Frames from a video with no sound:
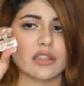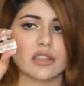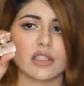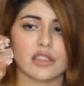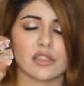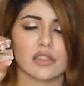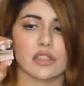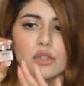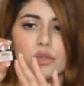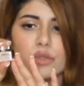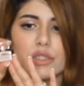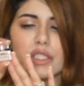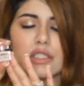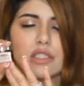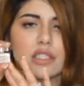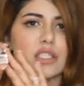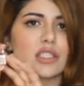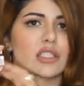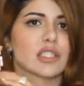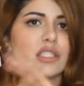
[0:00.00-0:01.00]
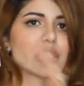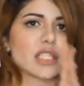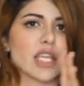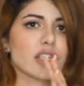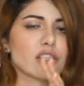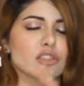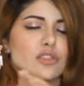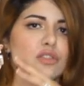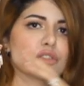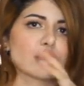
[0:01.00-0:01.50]
this loses its
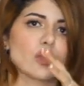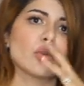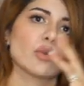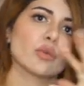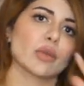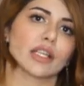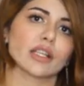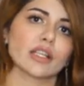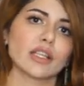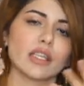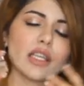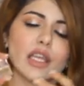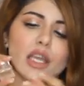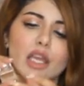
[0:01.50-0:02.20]
scent so quickly